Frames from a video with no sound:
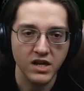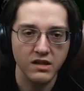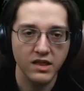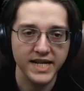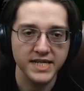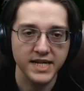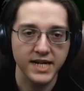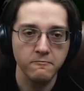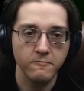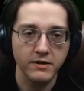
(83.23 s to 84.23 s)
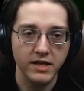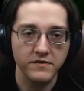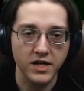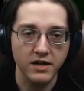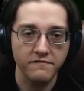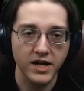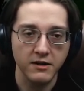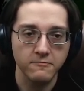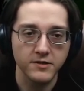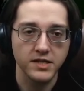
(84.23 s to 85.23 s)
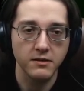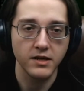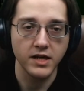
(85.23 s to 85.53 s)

last time we left off, I was